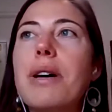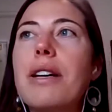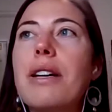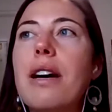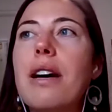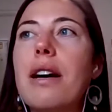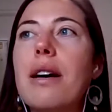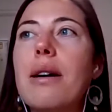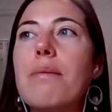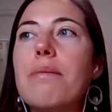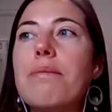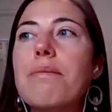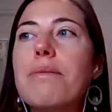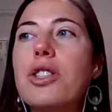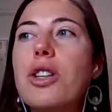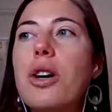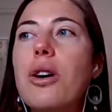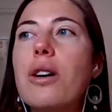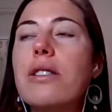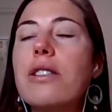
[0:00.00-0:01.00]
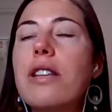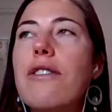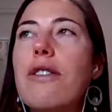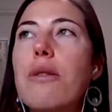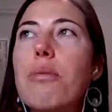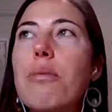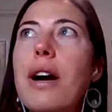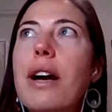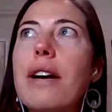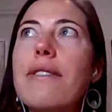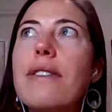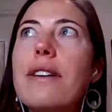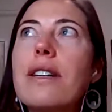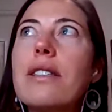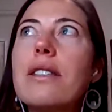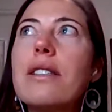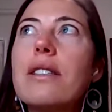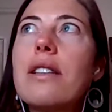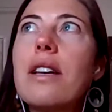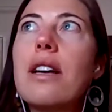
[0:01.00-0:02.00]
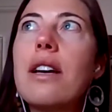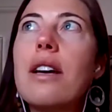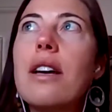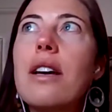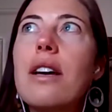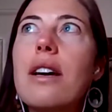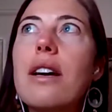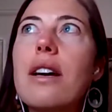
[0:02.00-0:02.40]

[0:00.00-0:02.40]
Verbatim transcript: But um, so I'll say for breakfast,